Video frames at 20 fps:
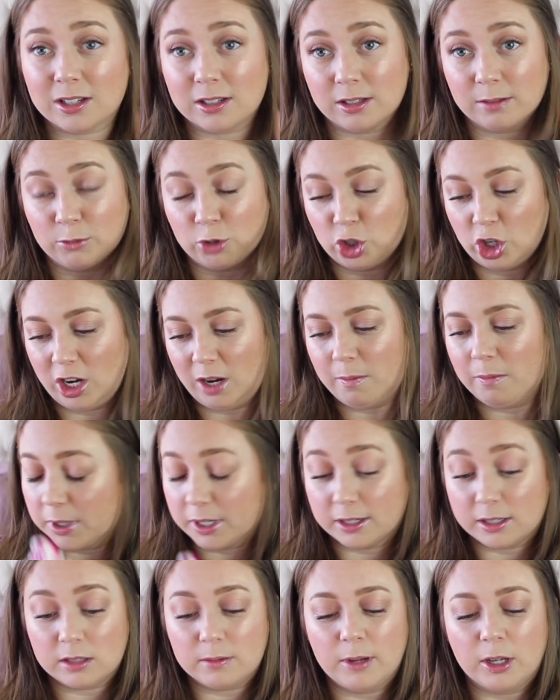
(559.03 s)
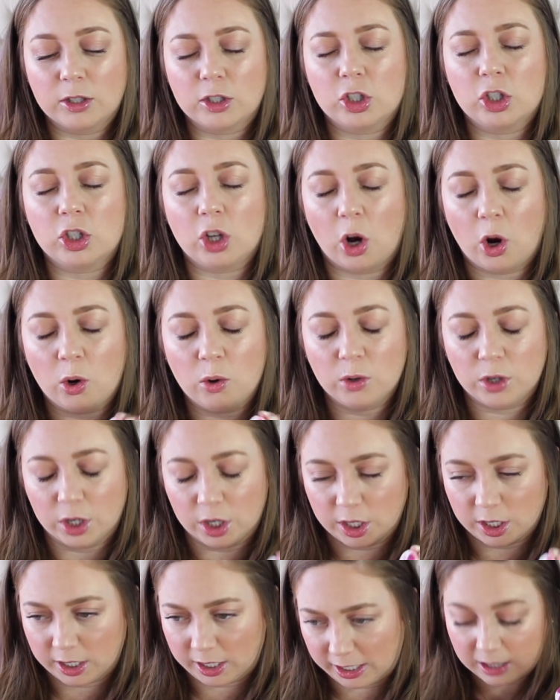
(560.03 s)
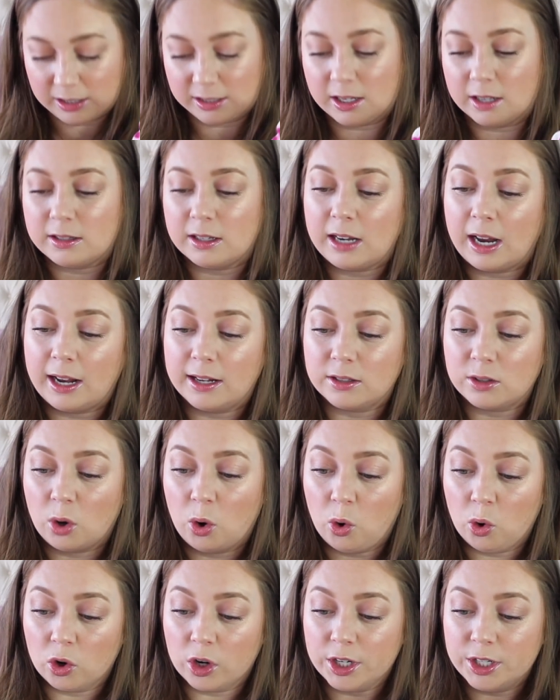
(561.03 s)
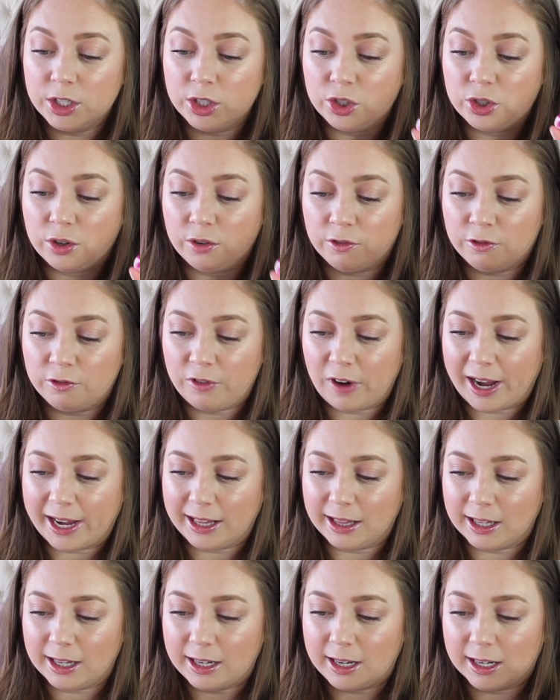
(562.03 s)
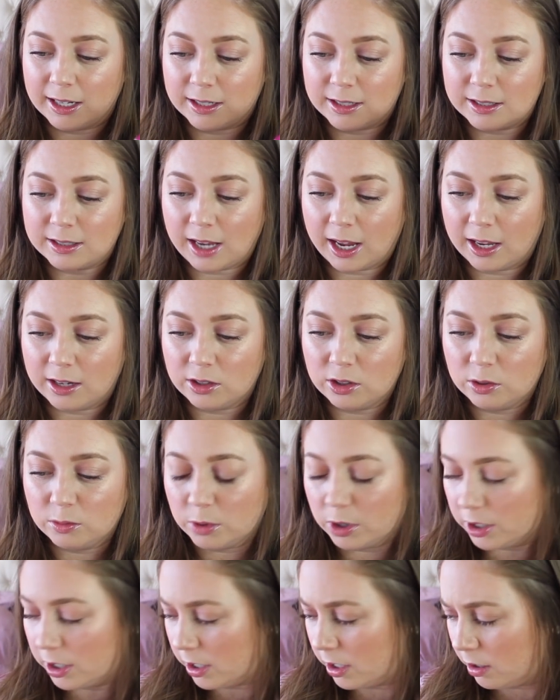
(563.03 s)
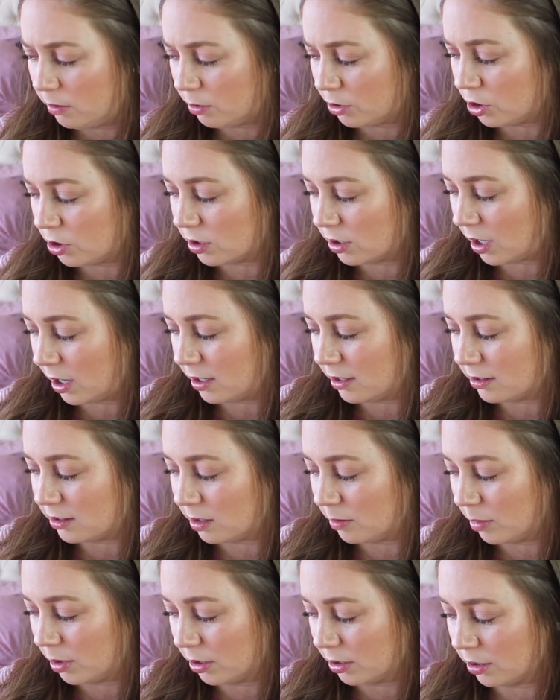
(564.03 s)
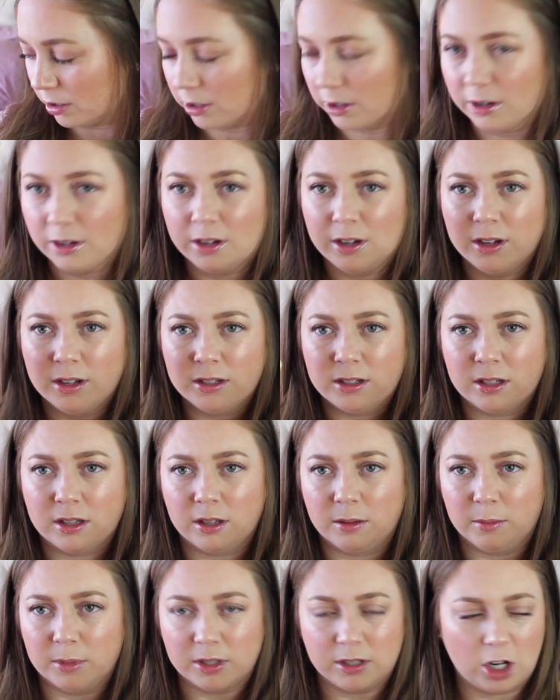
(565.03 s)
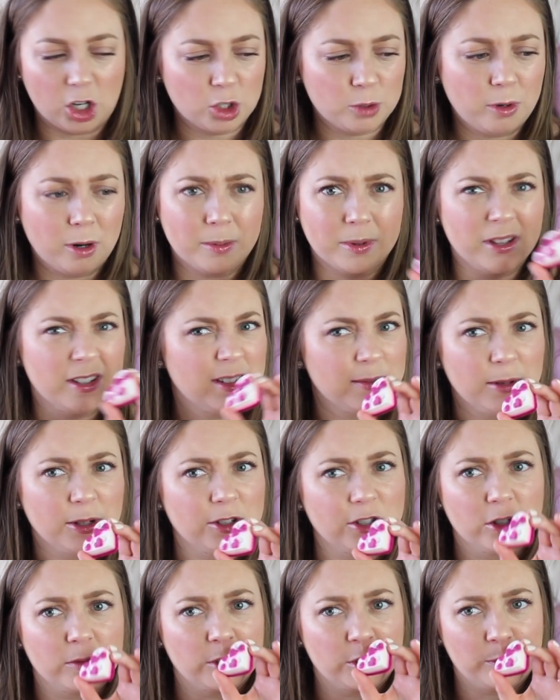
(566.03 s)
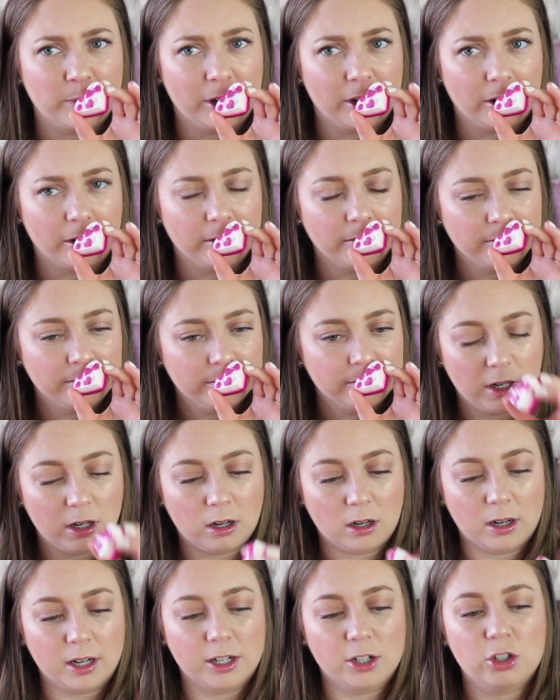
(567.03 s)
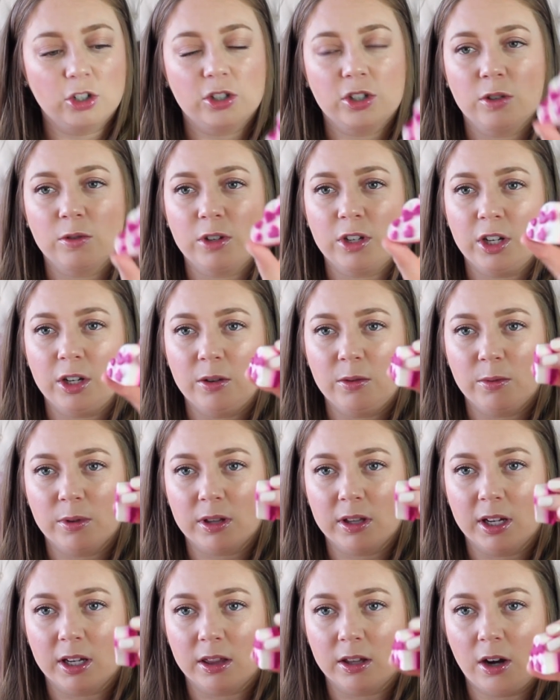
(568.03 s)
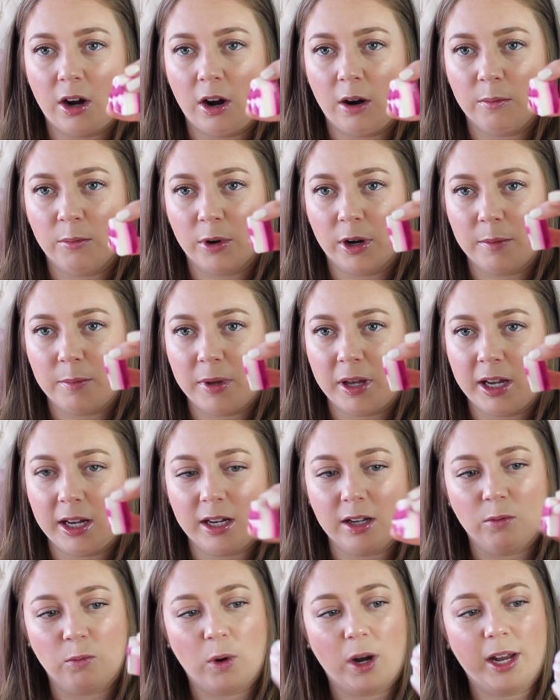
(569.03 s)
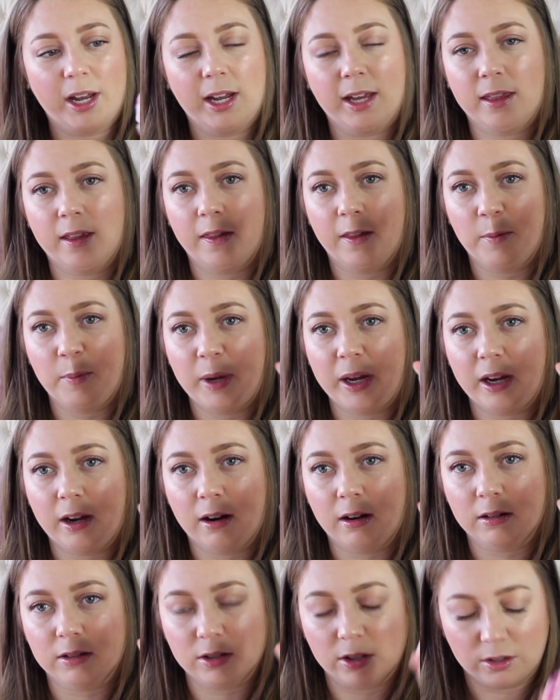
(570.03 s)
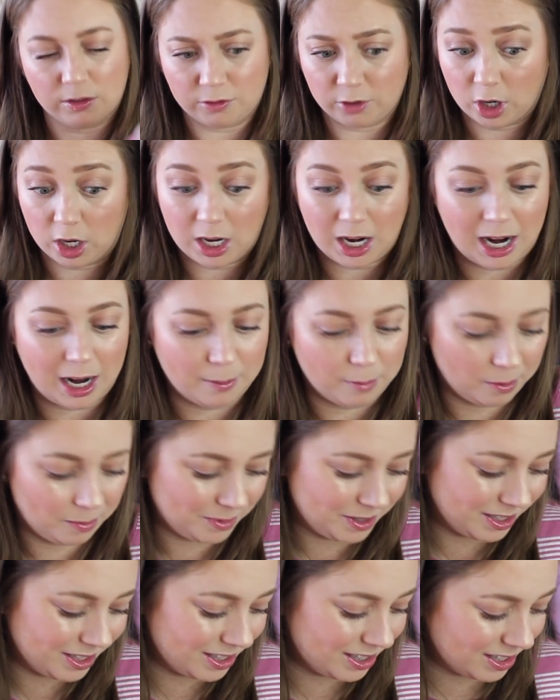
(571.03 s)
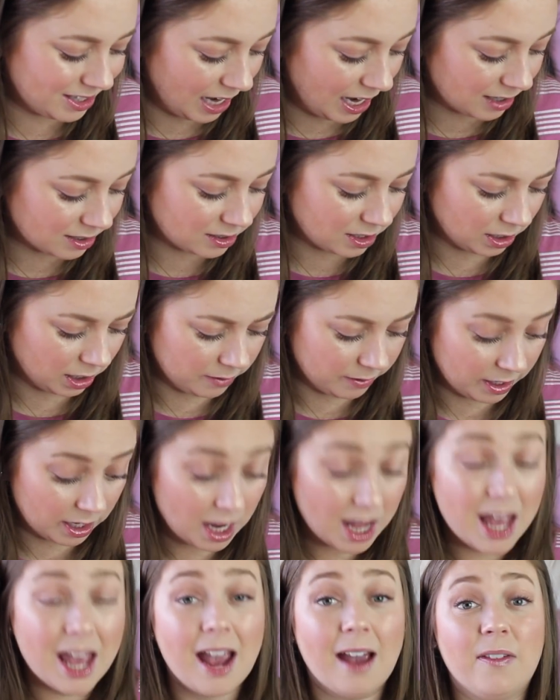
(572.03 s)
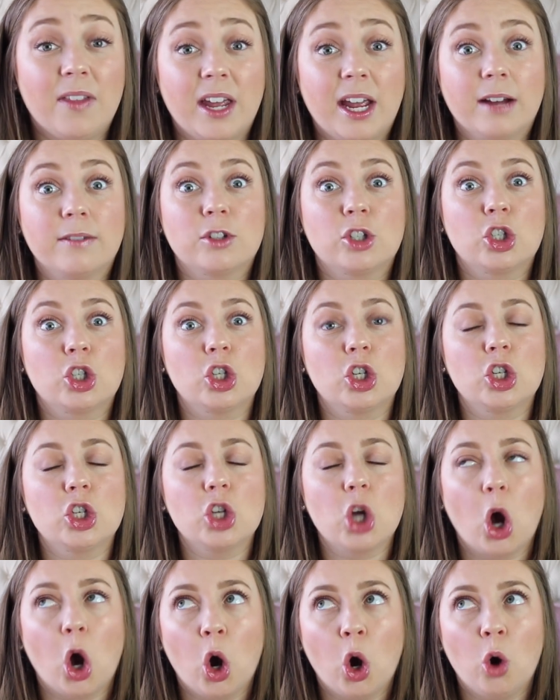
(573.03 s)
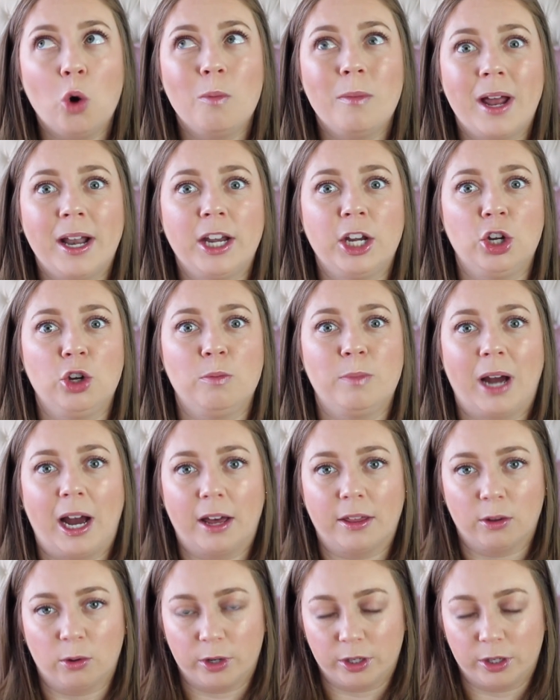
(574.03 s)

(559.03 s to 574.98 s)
because I'm cheap, but it smells so good. It says it has orange, violet, and sandalwood in it, which is kind of similar to the massage bar, but this smells so much better. Oh, and it's just so cute with like the ombre pink and white and then the pink hearts on the front. I'm obsessed. I love it. And they have so many new bath